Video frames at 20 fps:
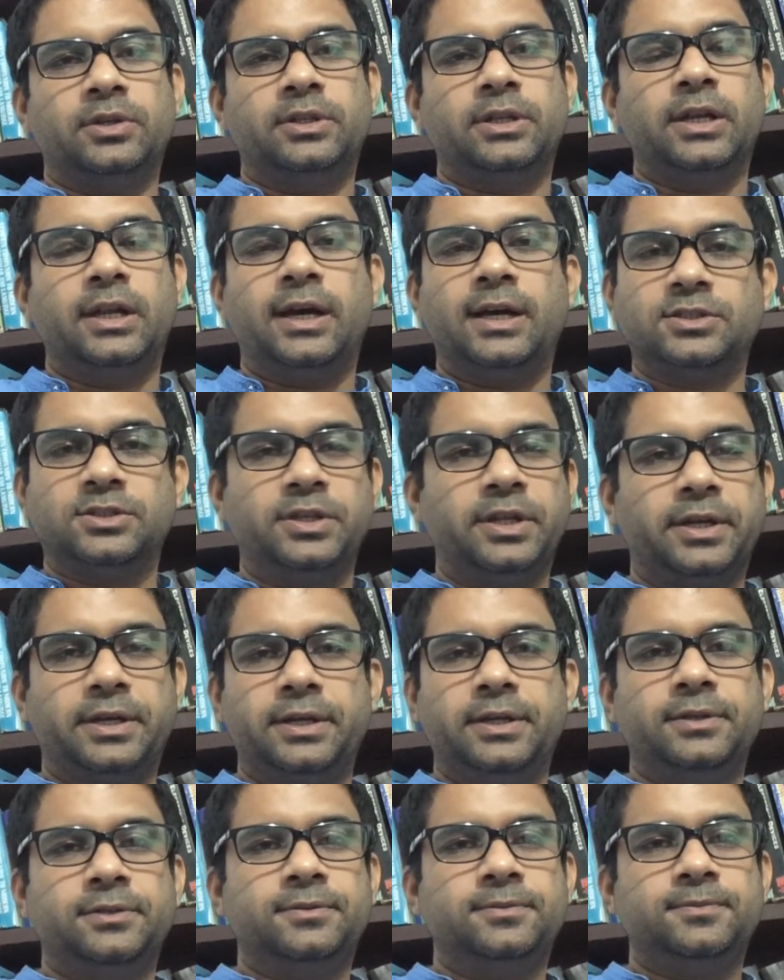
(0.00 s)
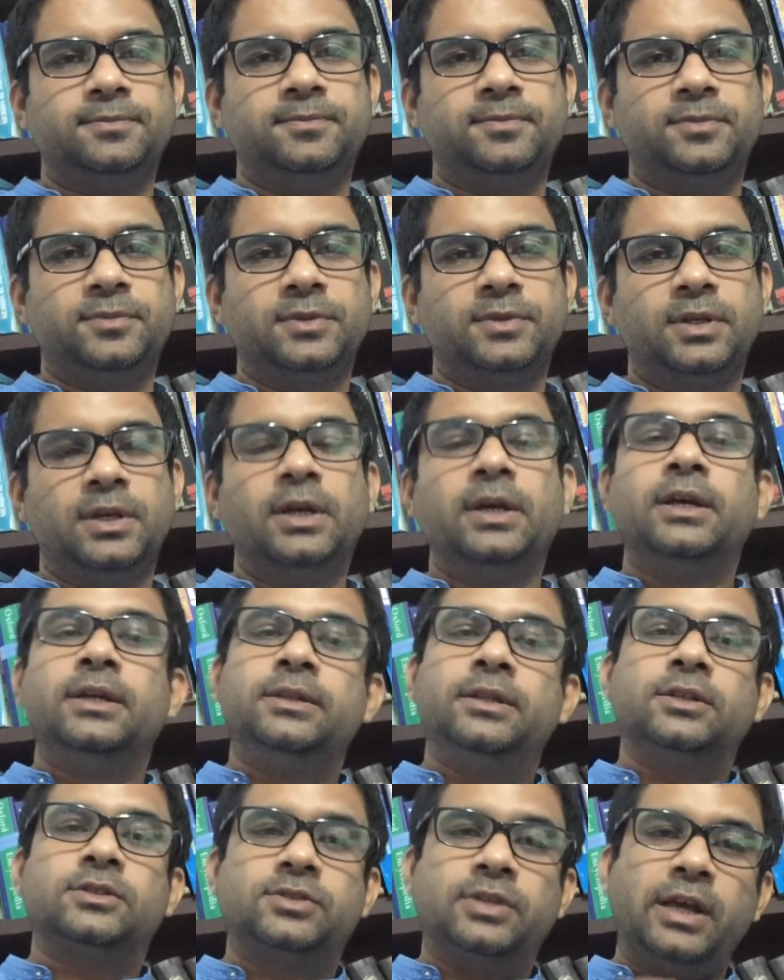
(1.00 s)
the last decade?
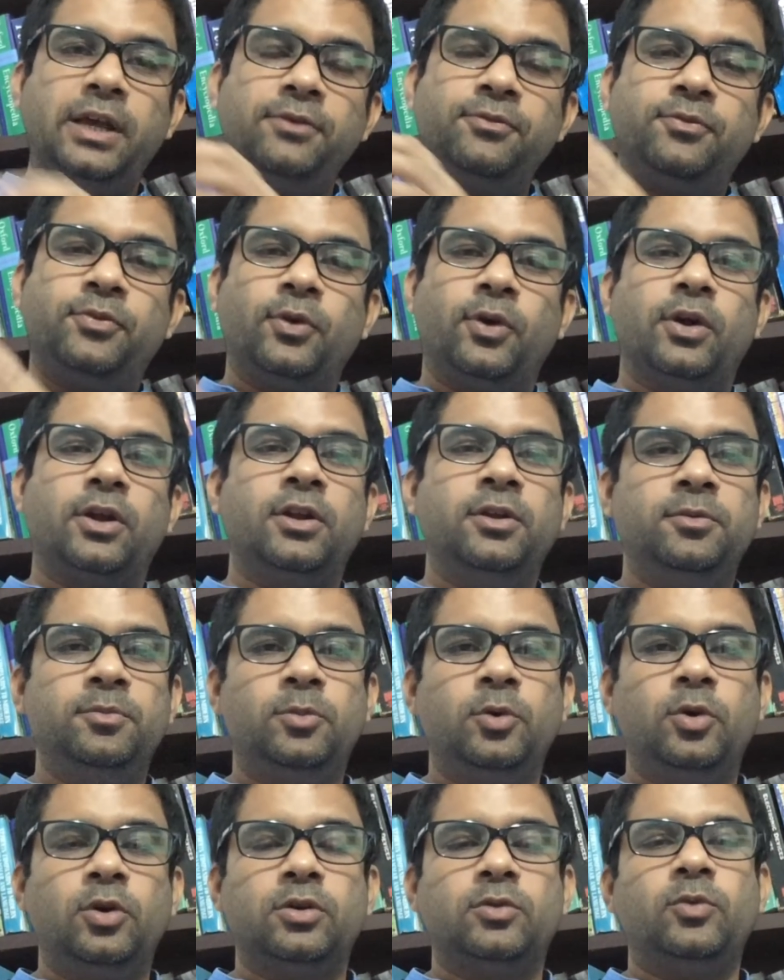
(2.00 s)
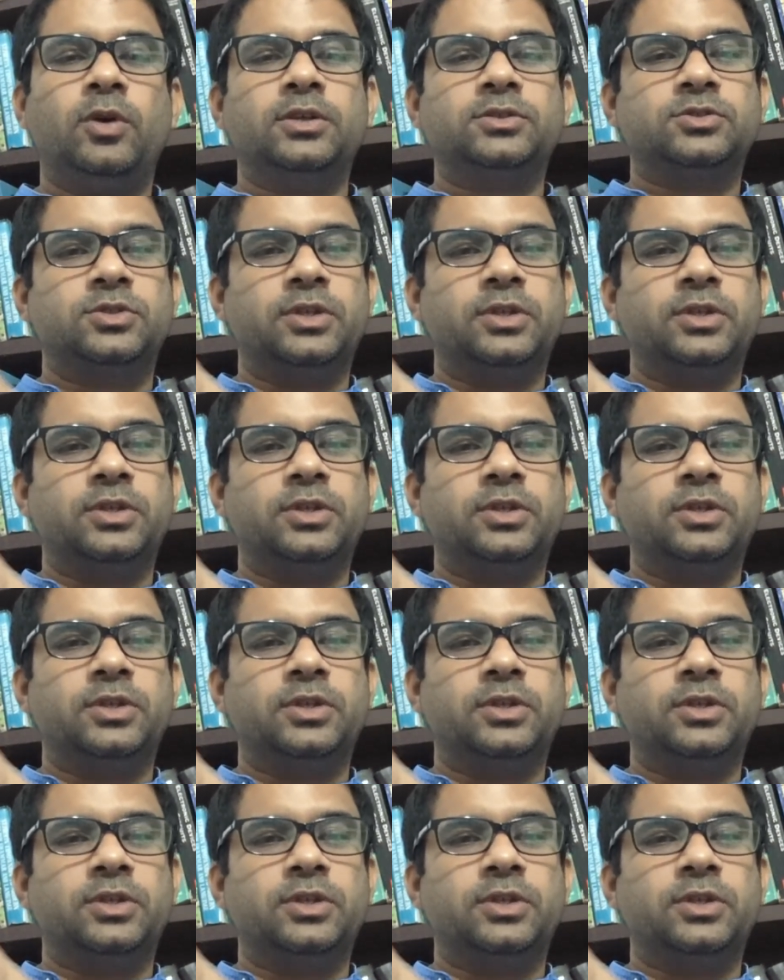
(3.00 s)
The same foreign book was